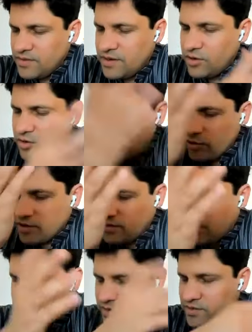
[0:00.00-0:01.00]
They did not
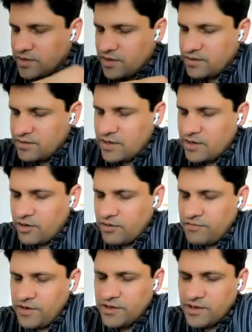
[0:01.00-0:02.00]
notice someone sitting. They did
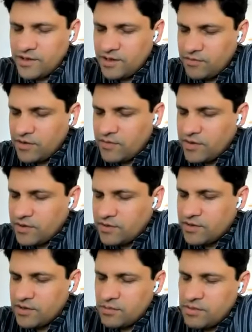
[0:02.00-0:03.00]
not feel that their work will
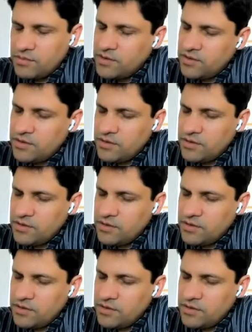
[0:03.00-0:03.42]
disturb them.